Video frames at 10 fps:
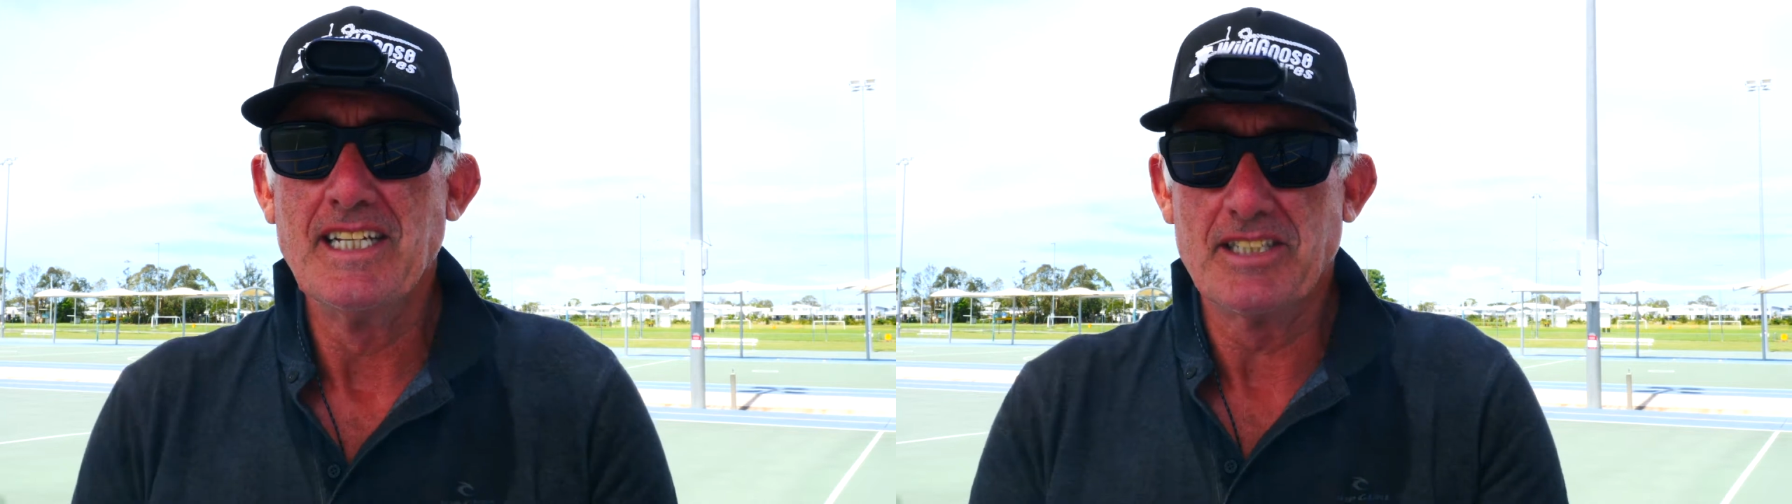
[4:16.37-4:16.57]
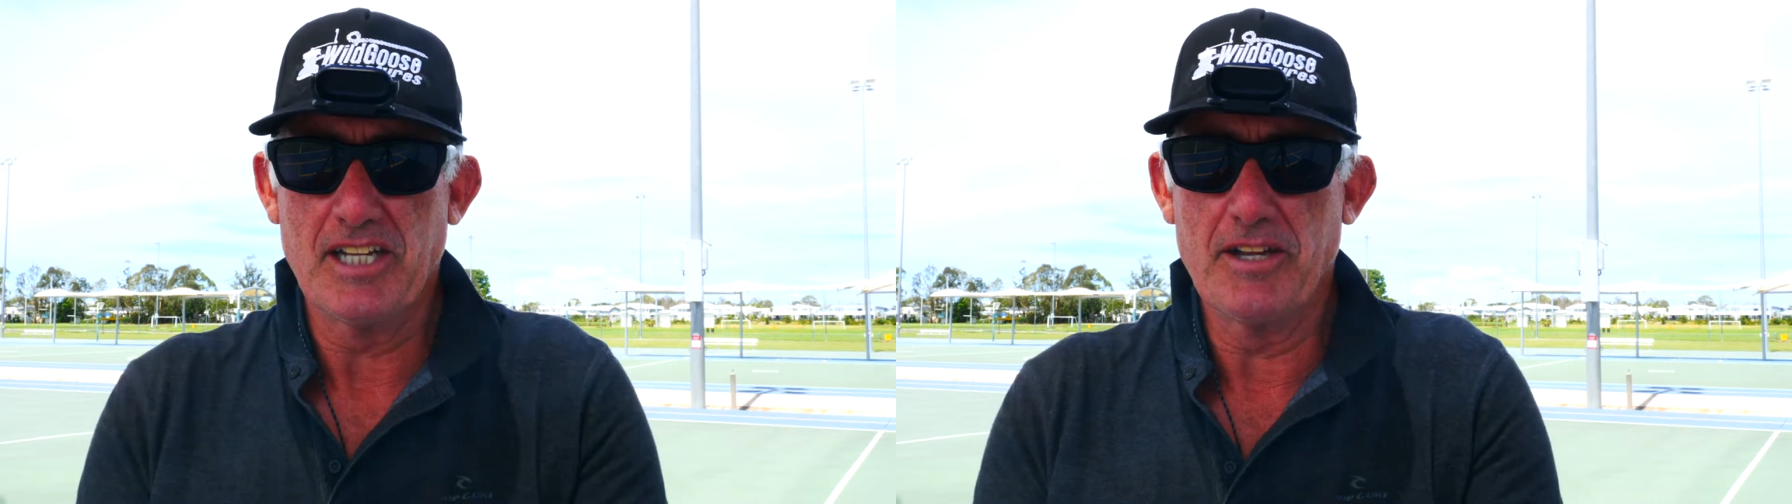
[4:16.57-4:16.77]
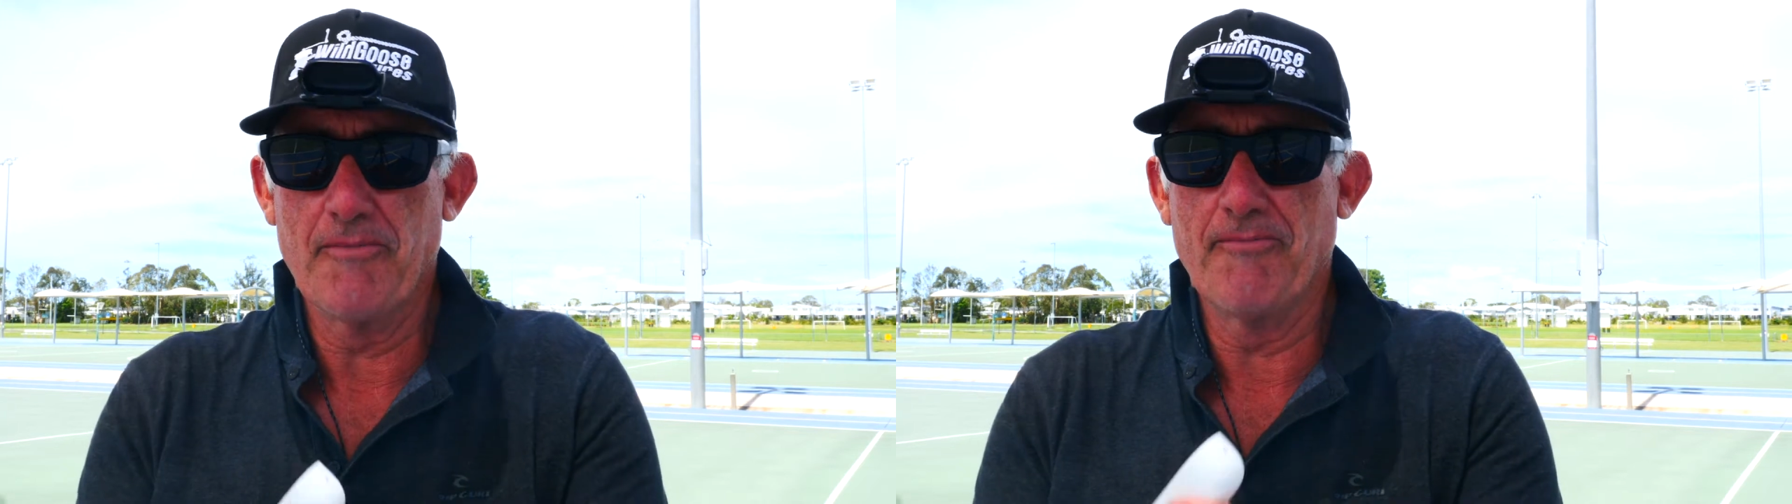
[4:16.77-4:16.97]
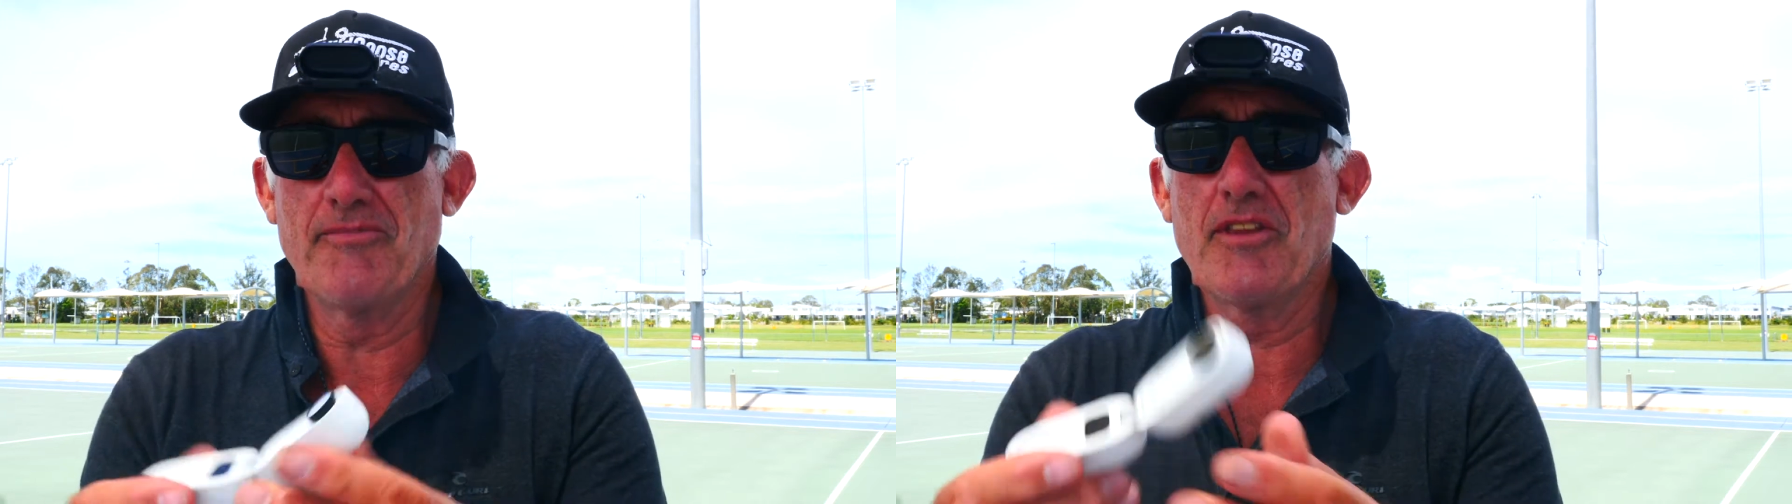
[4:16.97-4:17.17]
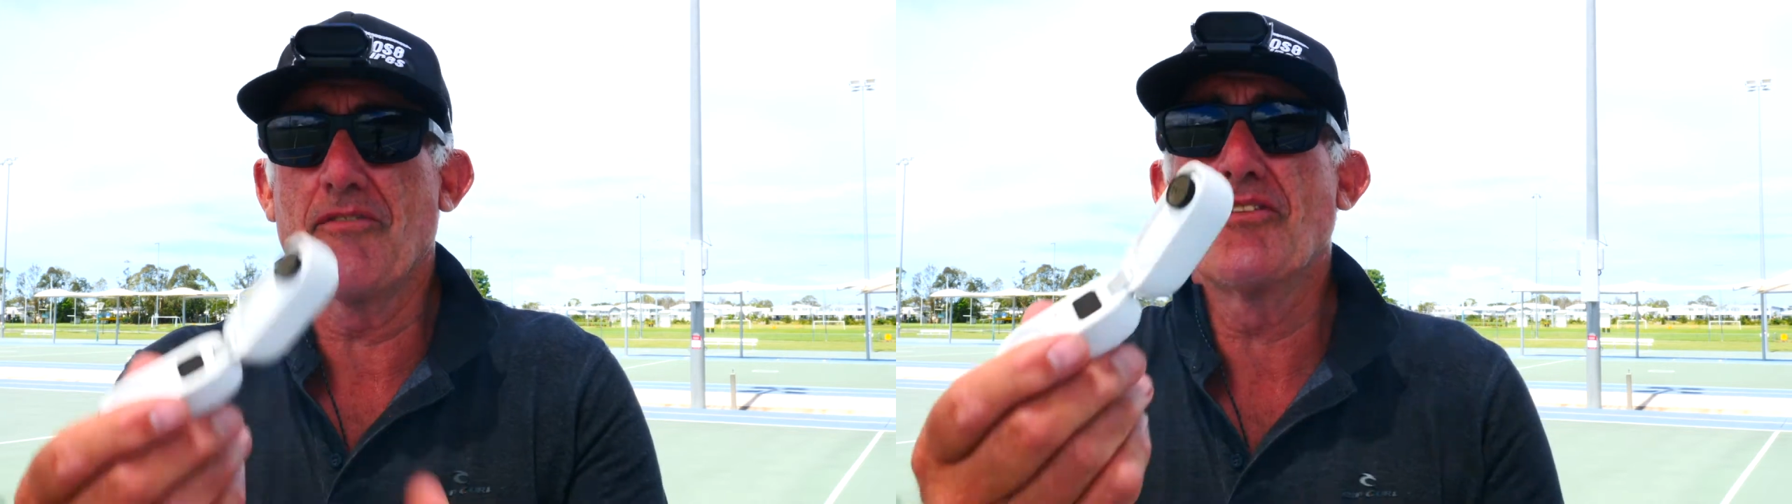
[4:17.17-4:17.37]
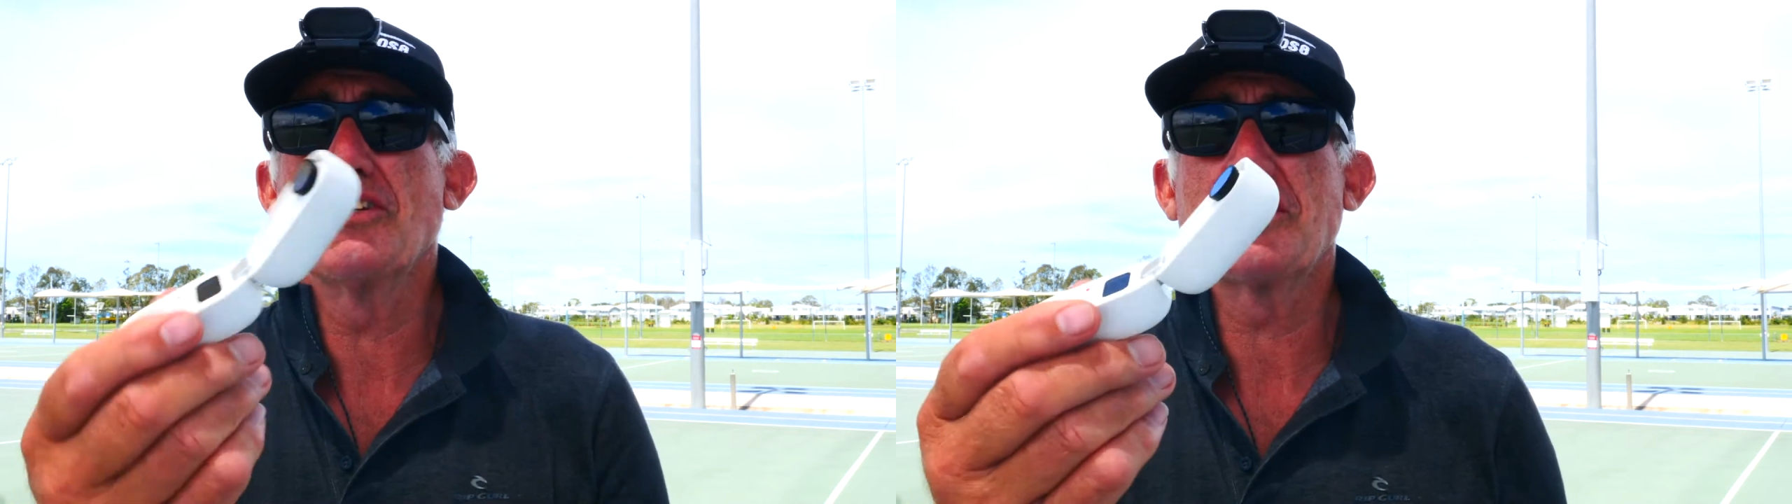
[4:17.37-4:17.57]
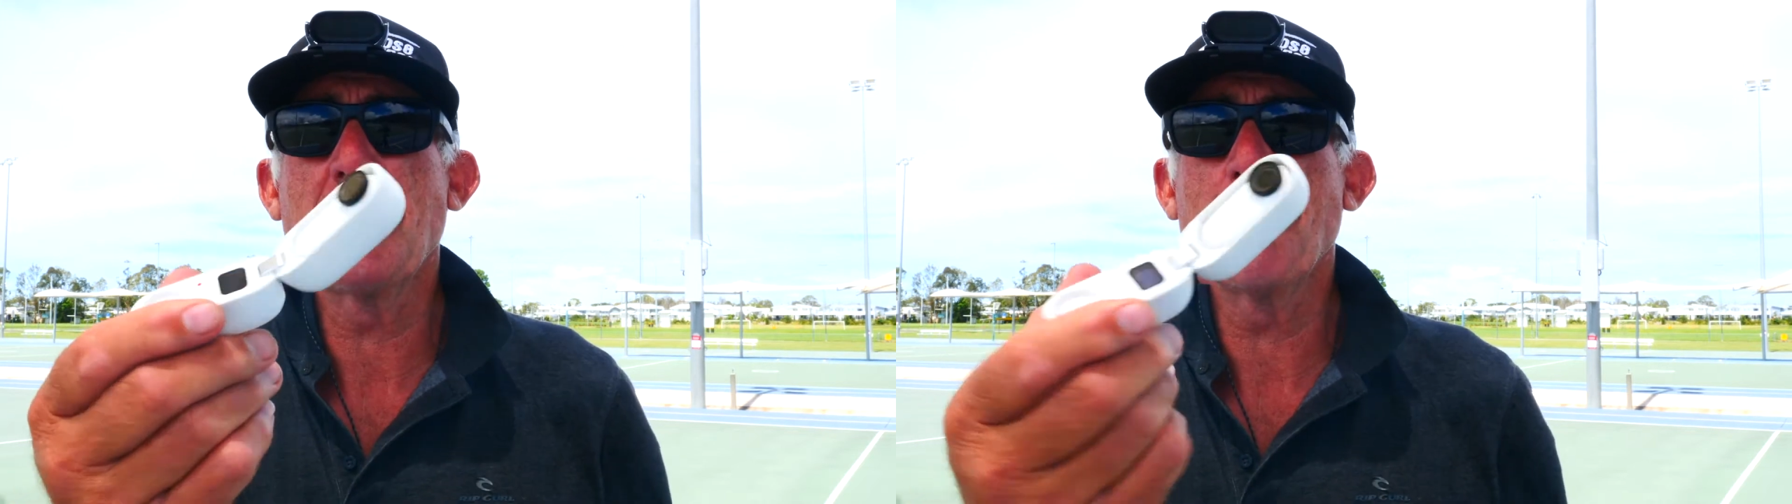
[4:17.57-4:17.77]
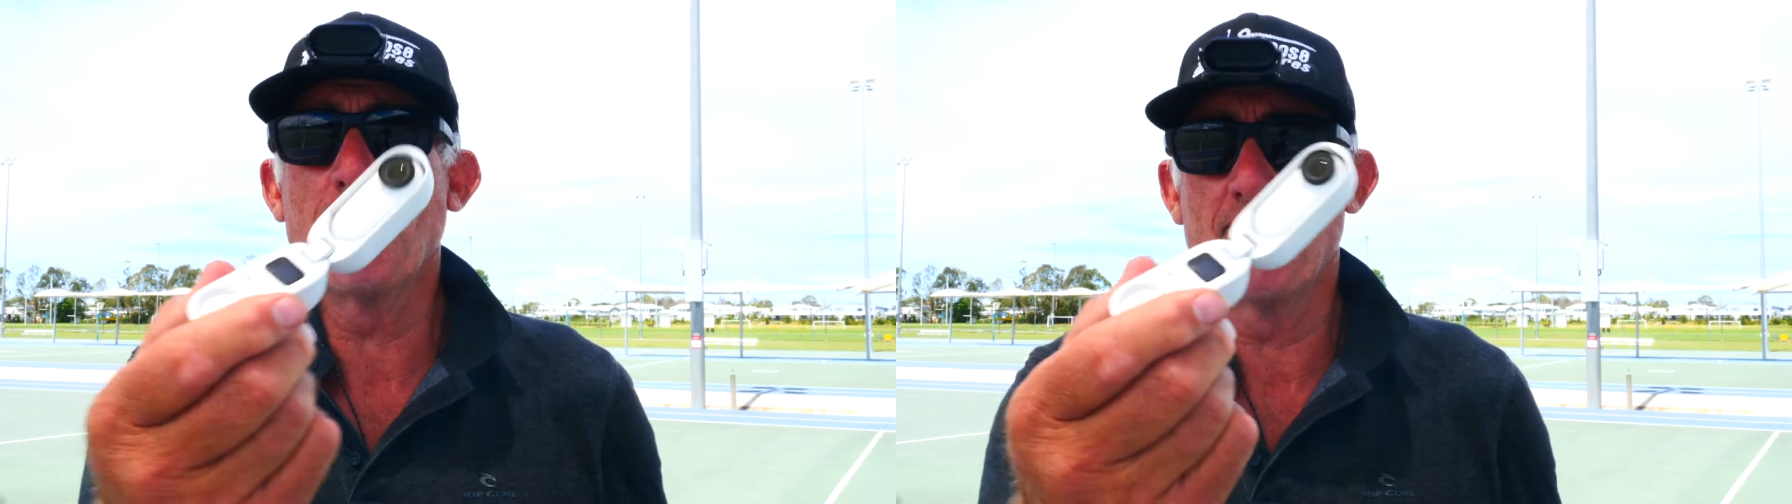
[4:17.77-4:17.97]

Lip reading: So first up,